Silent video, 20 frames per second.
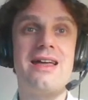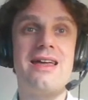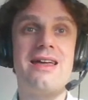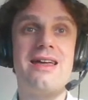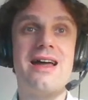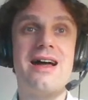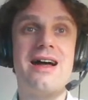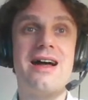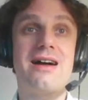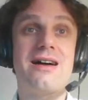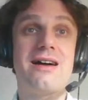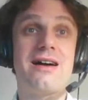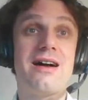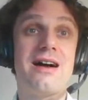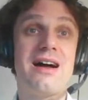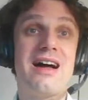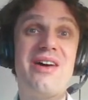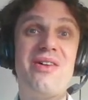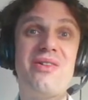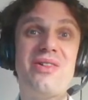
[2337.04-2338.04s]
Yeah,
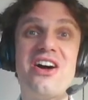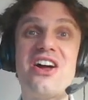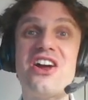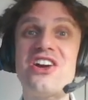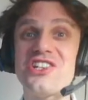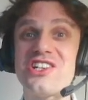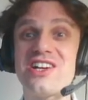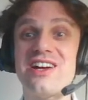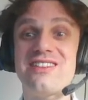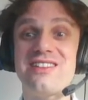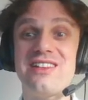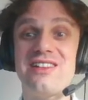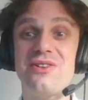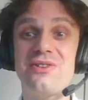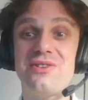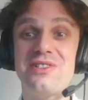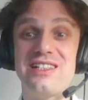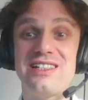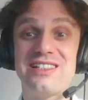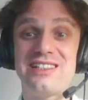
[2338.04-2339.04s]
how large are the
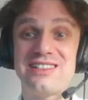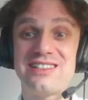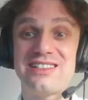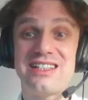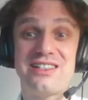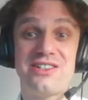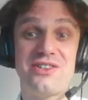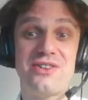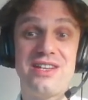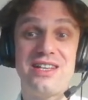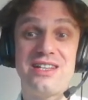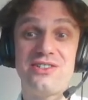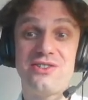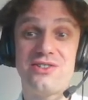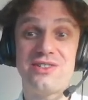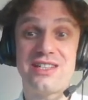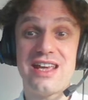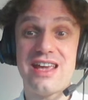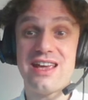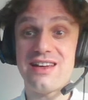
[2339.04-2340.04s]
loadings that you need
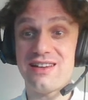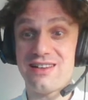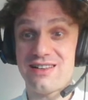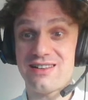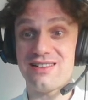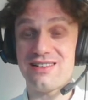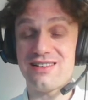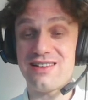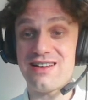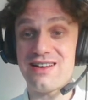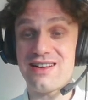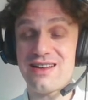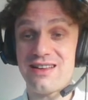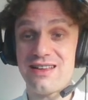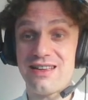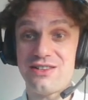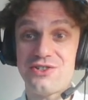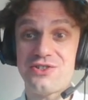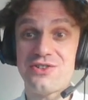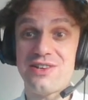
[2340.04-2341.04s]
to take
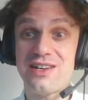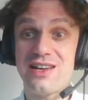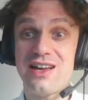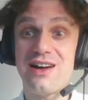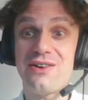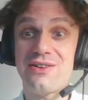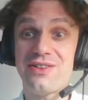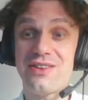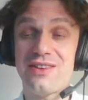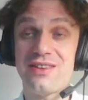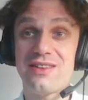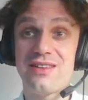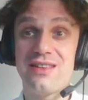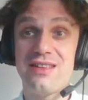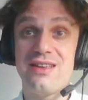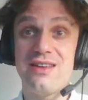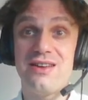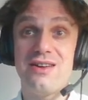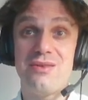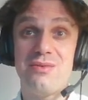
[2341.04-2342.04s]
into account?
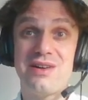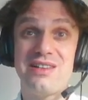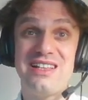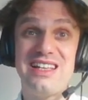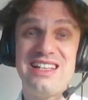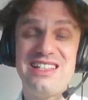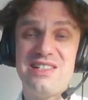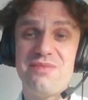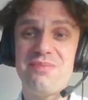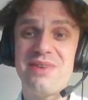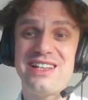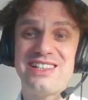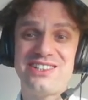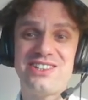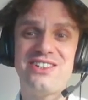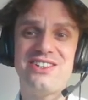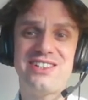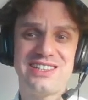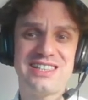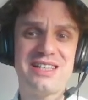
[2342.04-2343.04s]
Well, it depends
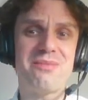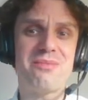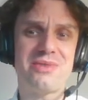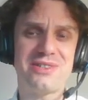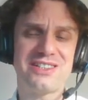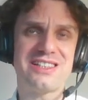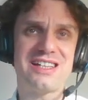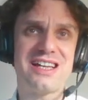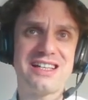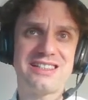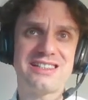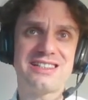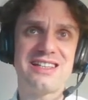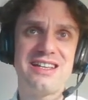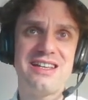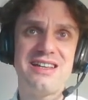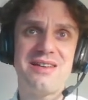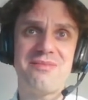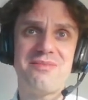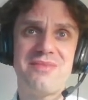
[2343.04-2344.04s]
on your sample size.
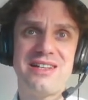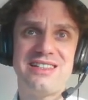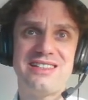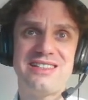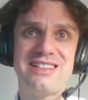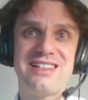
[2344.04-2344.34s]
But